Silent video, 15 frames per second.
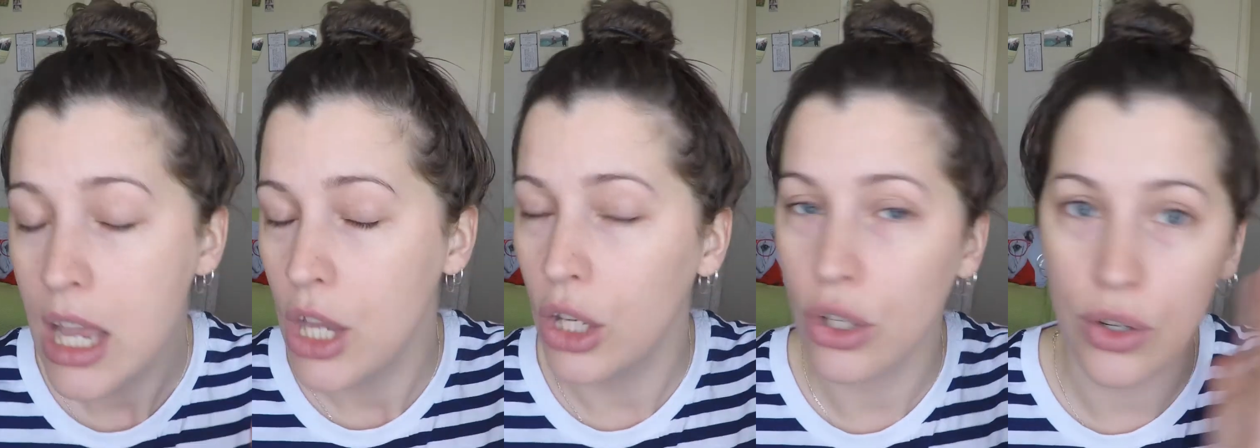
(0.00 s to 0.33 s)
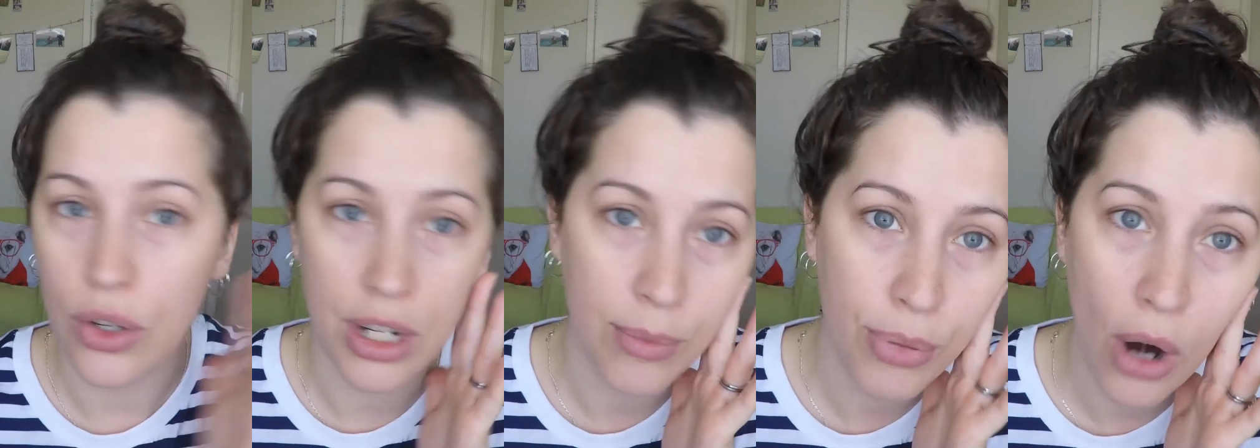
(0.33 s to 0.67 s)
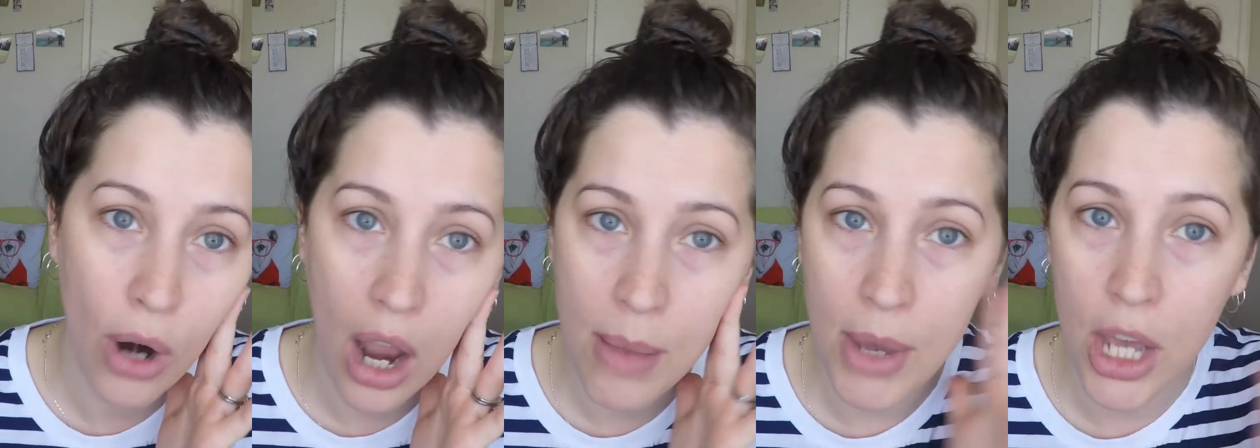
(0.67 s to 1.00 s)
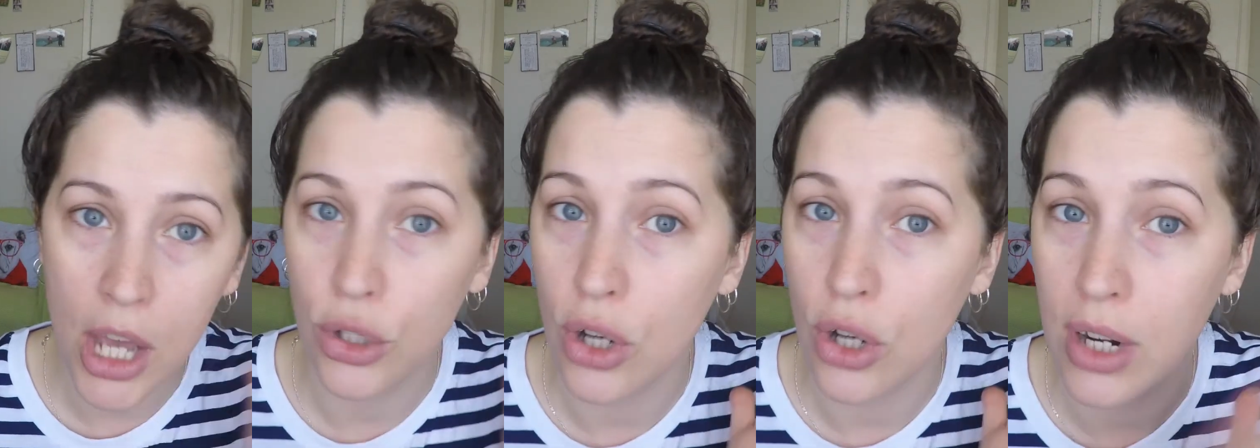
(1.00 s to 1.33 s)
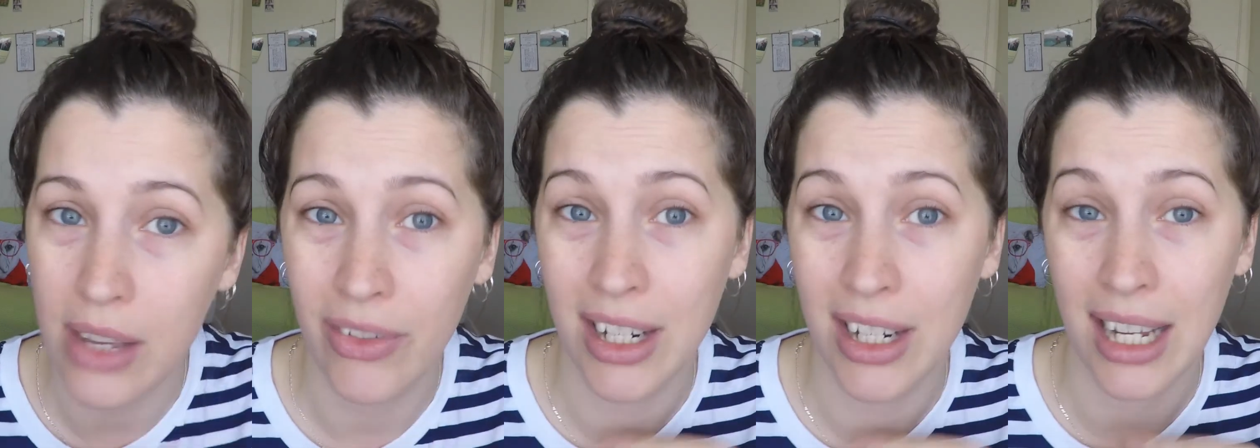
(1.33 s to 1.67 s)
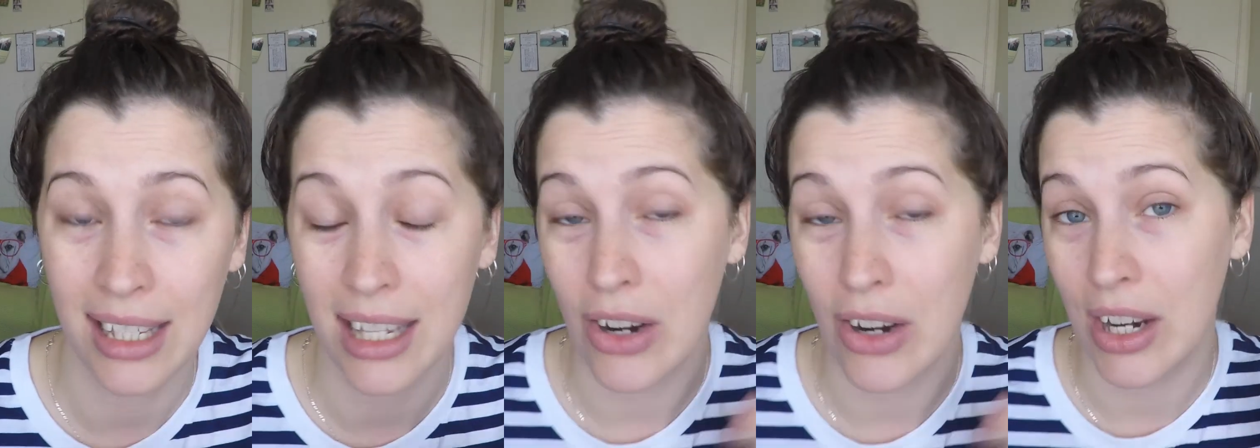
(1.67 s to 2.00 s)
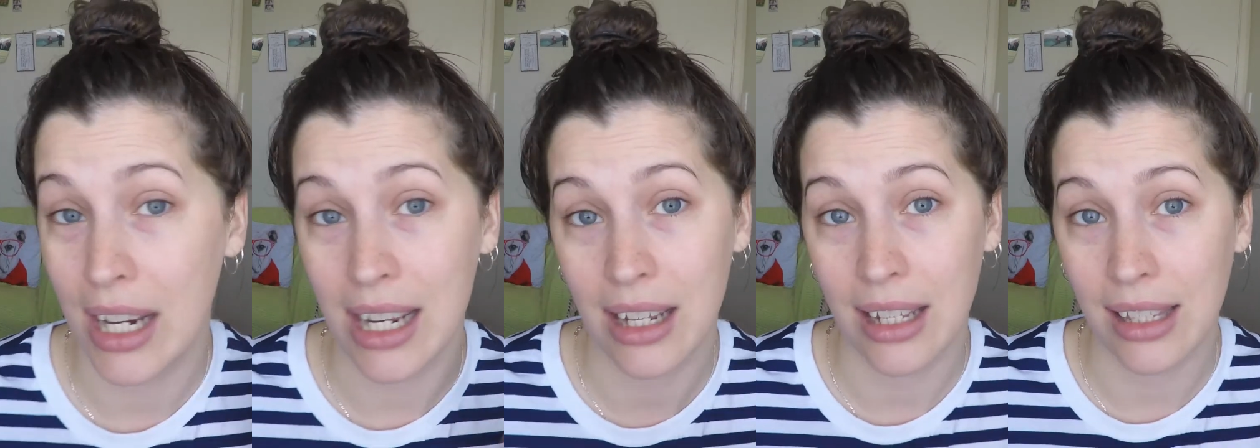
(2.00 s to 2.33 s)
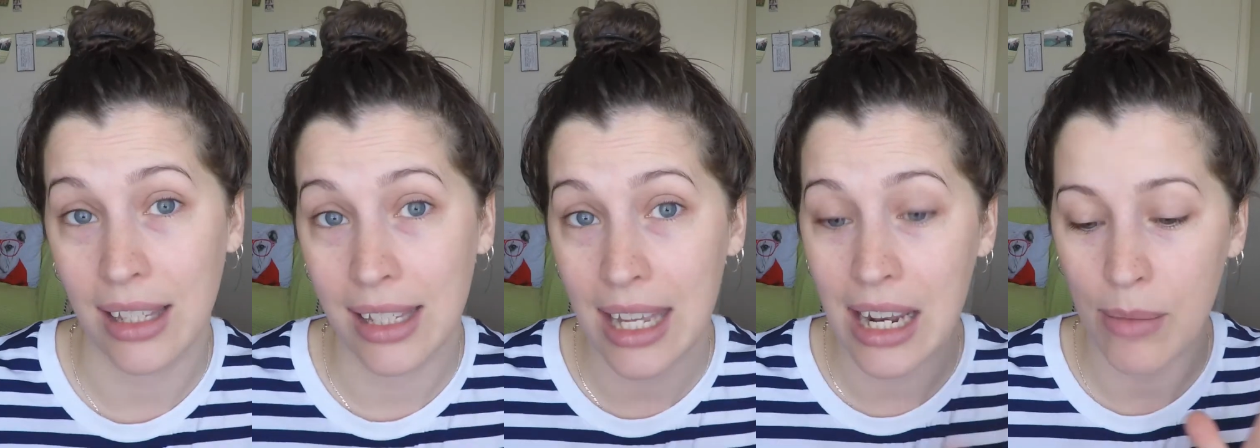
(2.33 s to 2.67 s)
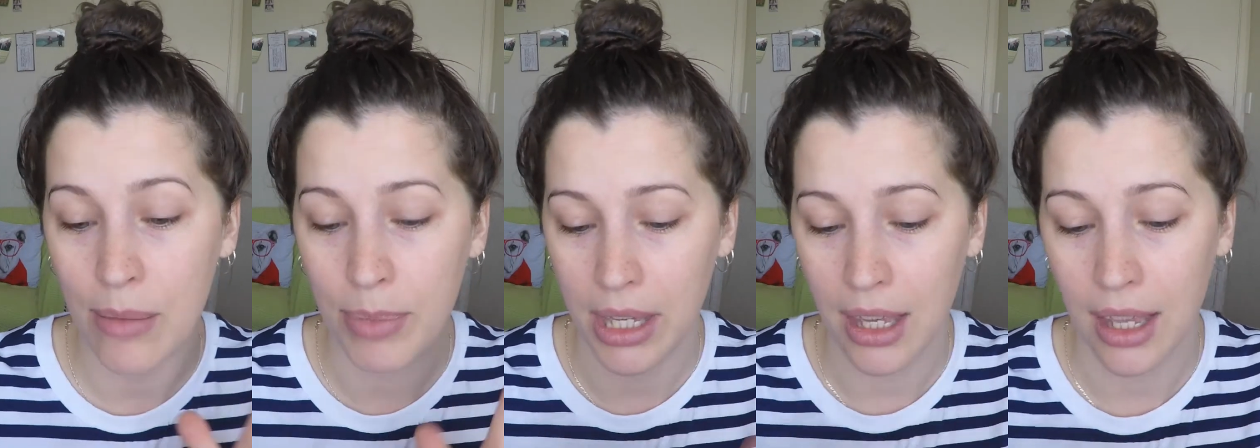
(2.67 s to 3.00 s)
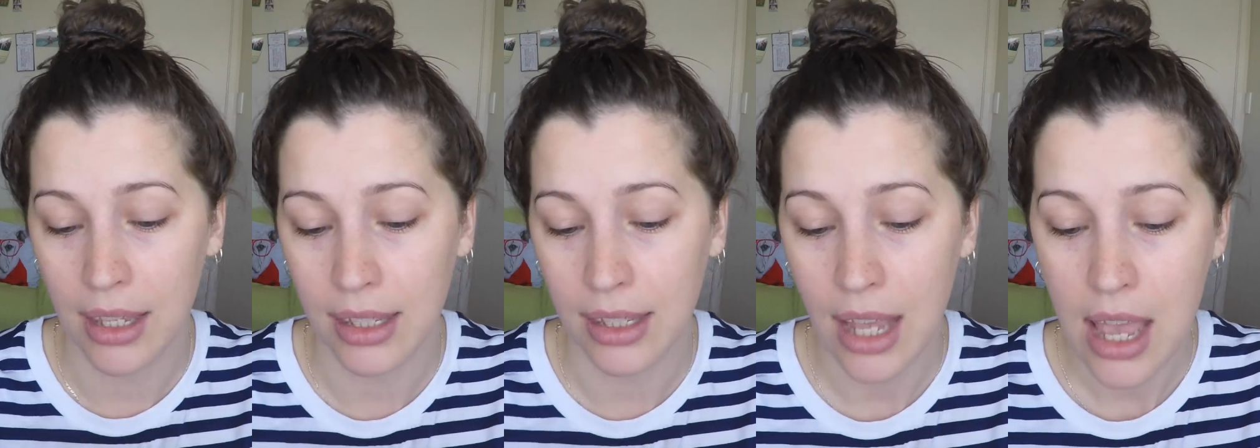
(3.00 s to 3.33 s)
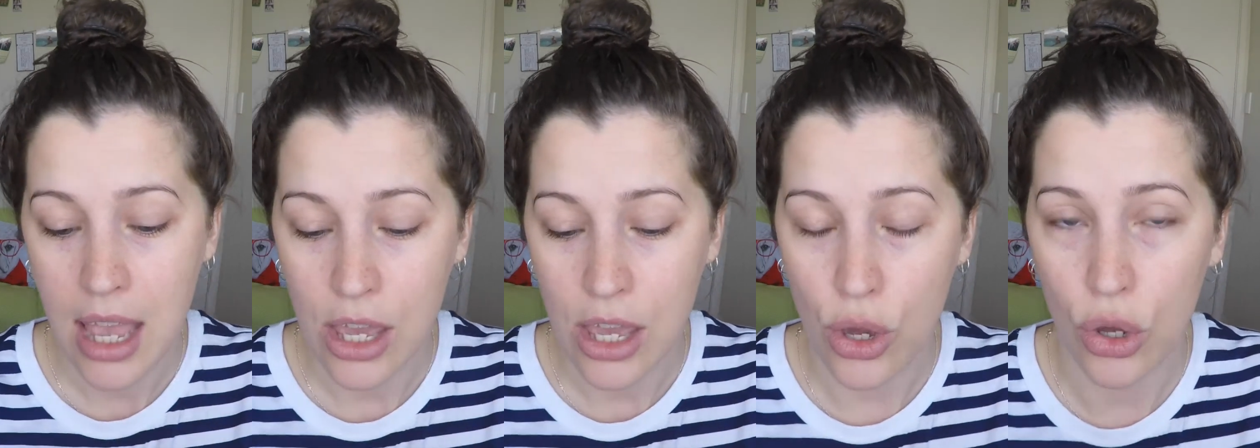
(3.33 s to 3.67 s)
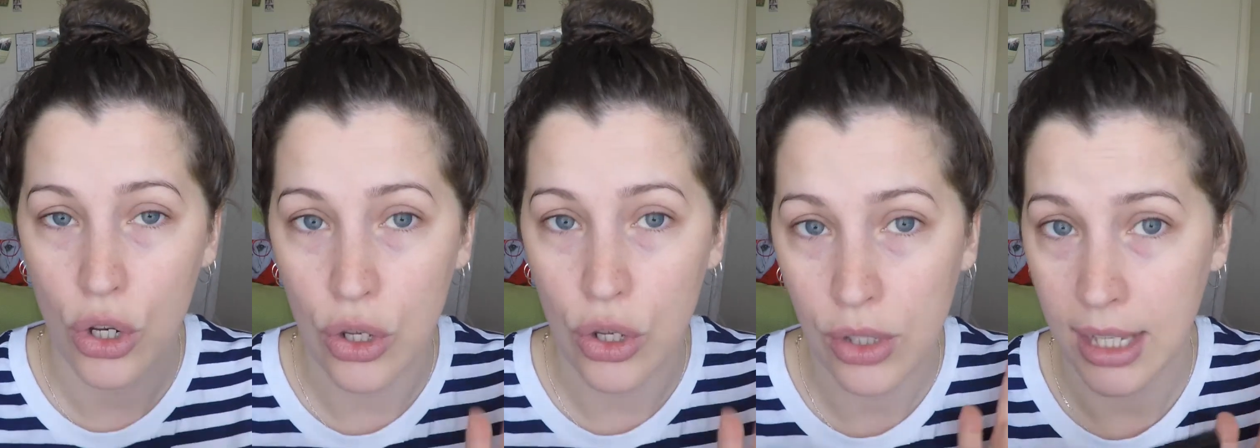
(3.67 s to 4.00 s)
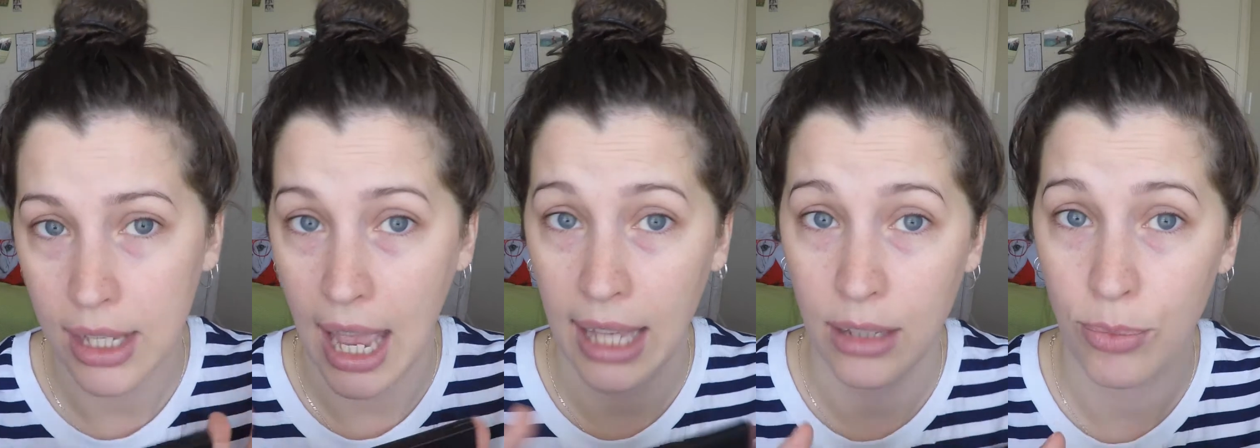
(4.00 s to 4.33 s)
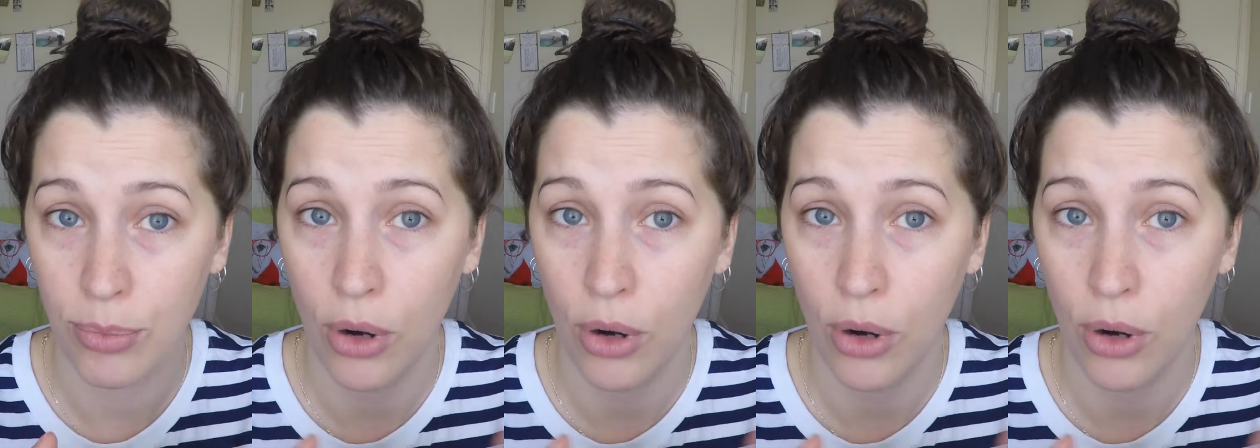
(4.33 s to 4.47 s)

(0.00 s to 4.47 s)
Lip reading: You don't need a primer, you don't even necessarily need a concealer, because you can use this as